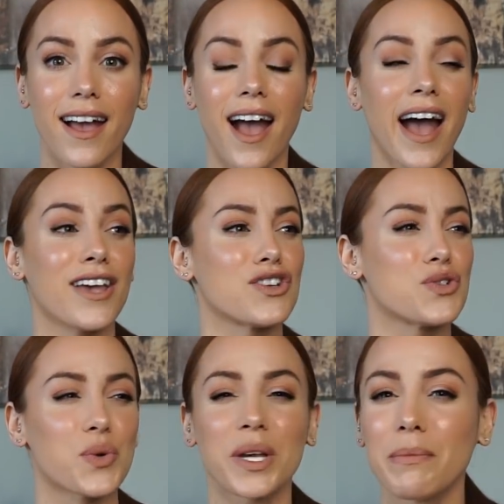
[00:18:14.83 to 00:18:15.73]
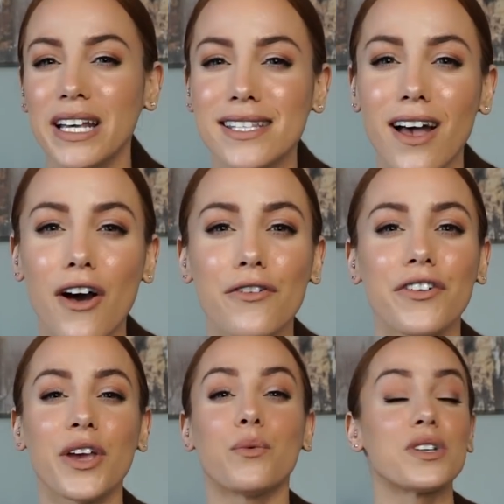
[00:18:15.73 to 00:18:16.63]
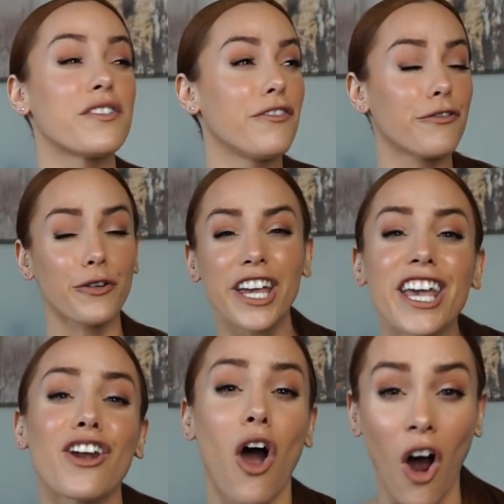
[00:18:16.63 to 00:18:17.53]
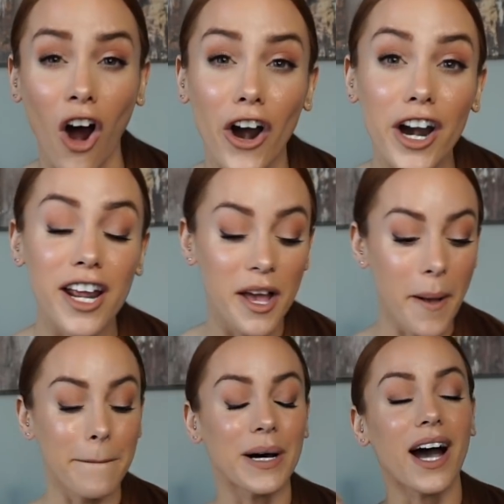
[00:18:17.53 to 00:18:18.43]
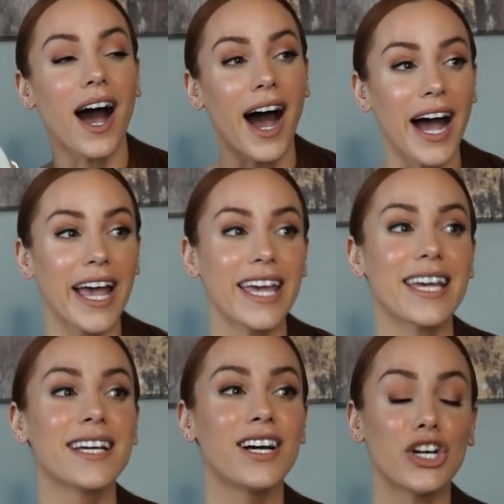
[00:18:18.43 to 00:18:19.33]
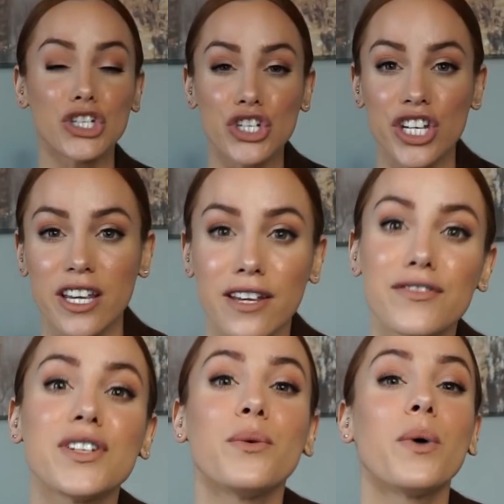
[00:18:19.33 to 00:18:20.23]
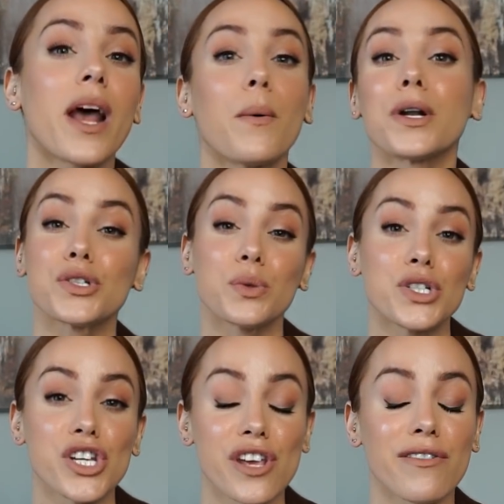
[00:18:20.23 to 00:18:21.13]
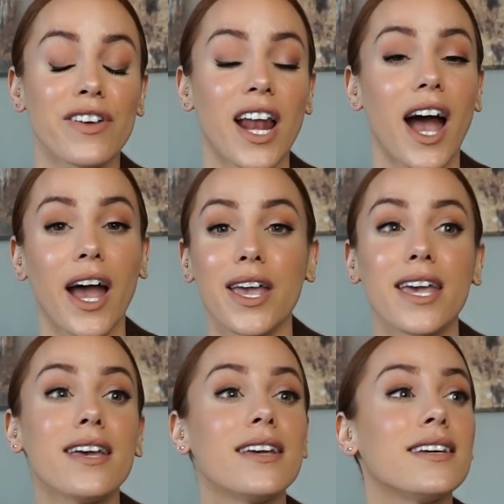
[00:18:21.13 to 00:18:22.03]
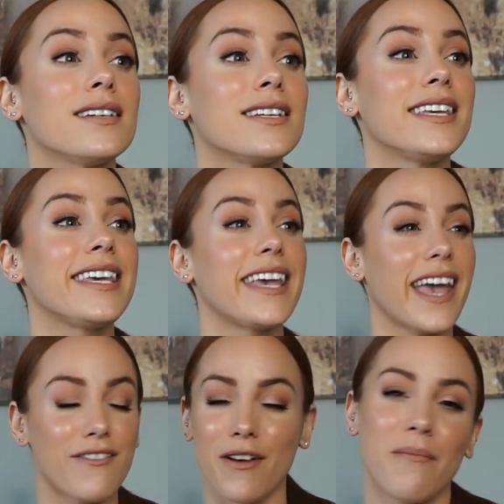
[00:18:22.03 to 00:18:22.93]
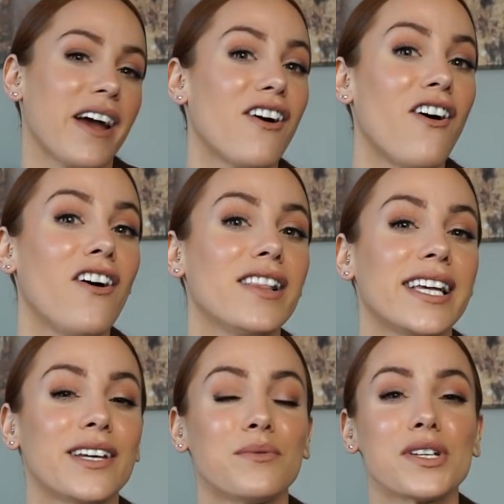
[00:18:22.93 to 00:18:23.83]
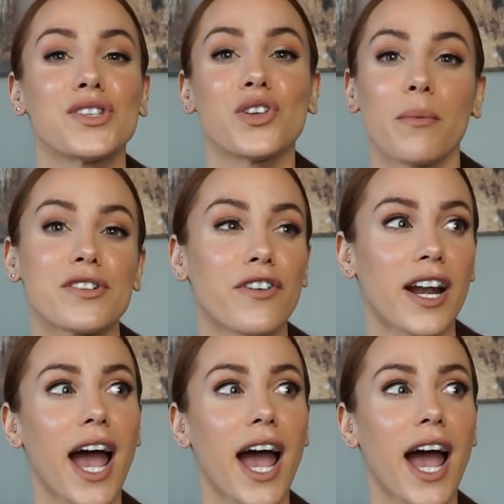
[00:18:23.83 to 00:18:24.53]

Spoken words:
I enjoyed myself. It was freaking hard, but I achieved what I wanted to achieve and I gave it my all and it was so much fun.